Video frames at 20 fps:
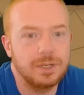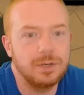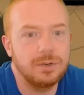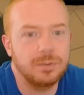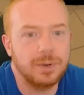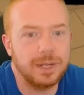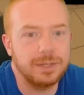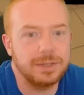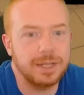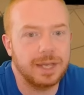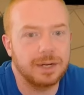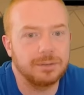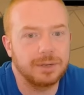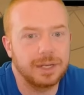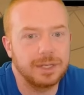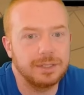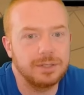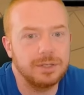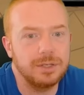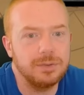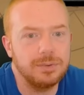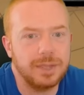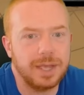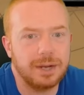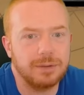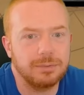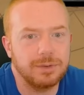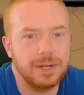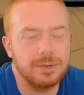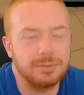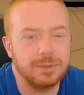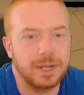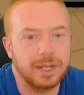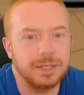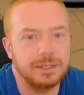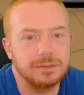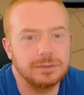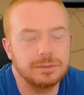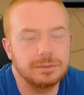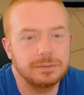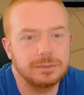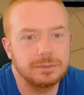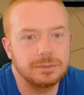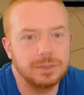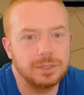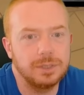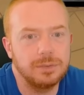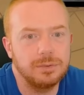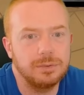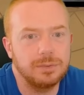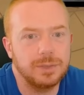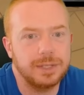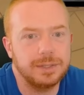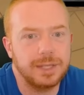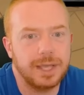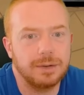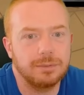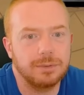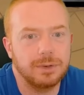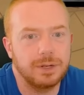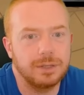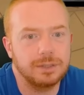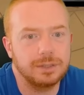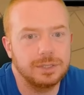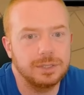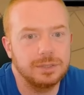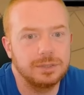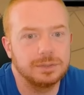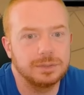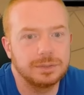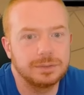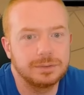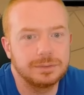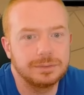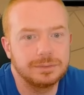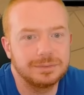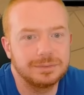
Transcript: You read that right. You that read right. You read that wrong too.